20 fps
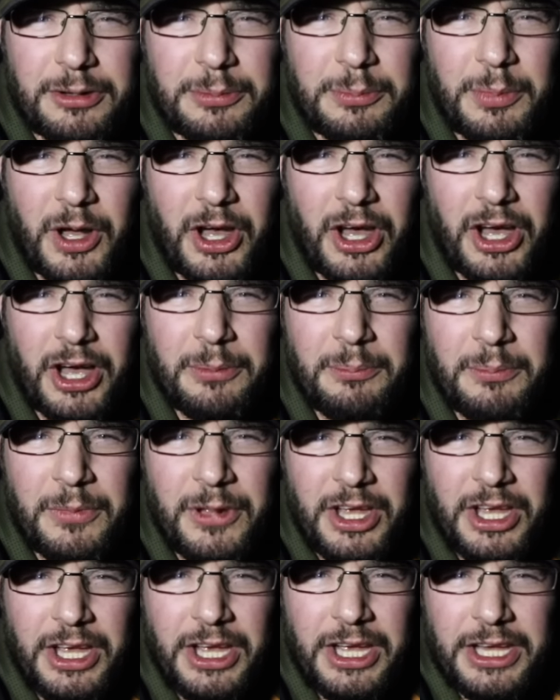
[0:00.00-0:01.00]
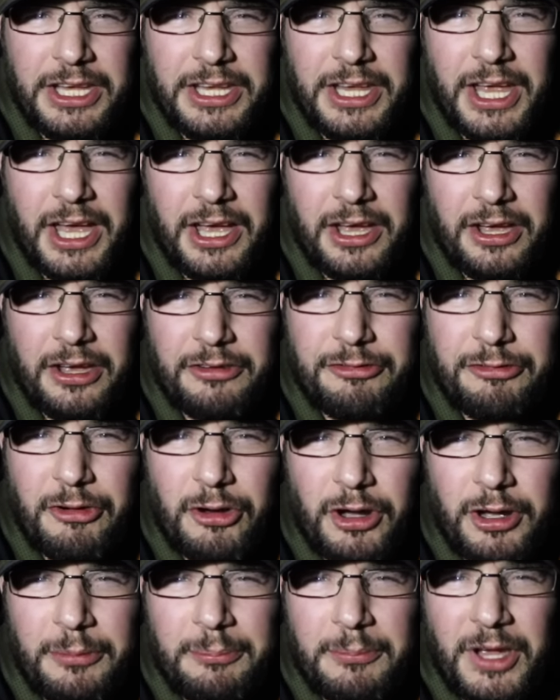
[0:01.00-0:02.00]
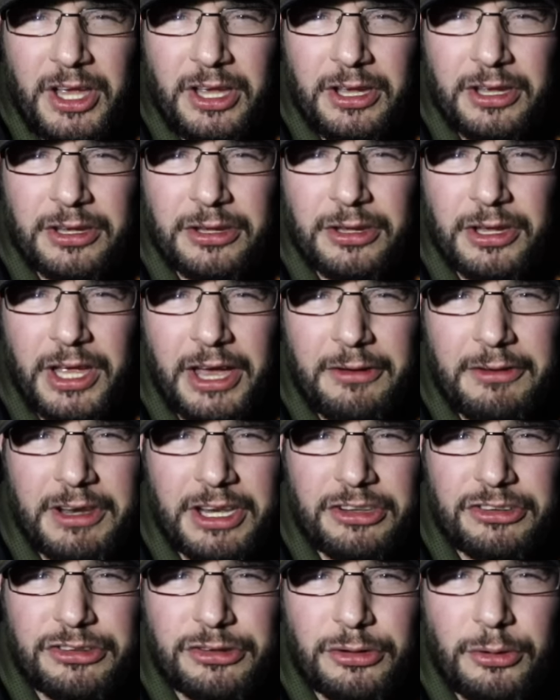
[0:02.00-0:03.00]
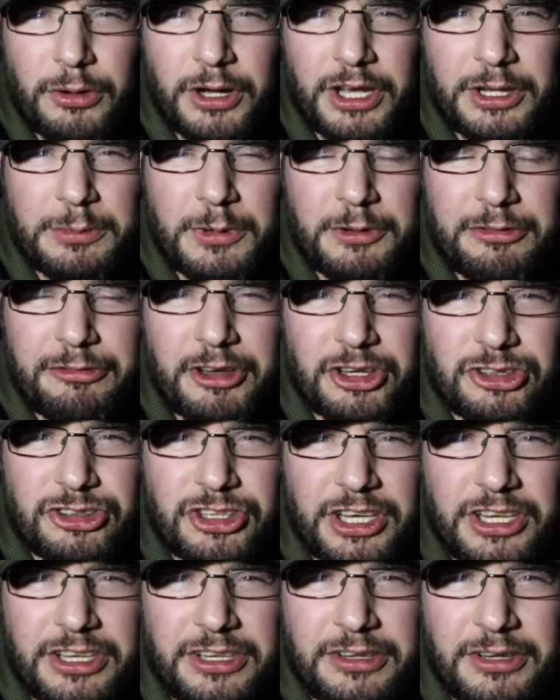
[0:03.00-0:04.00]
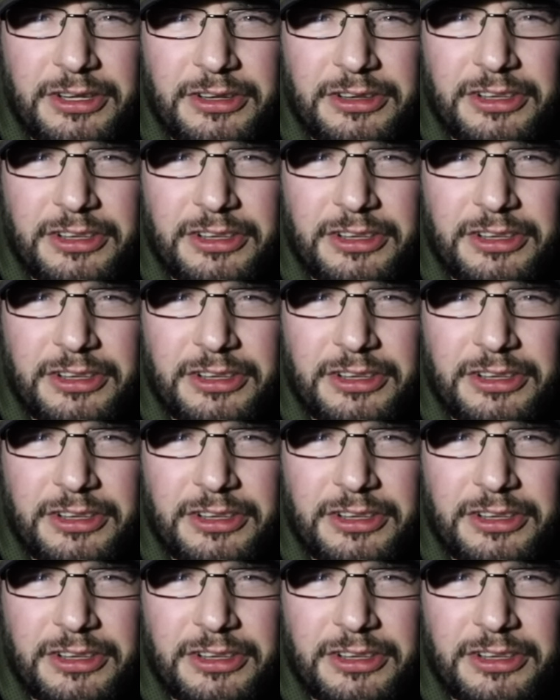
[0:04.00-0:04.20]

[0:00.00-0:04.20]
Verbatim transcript: But um, yeah, if, um, everything's sorted. We're fishing.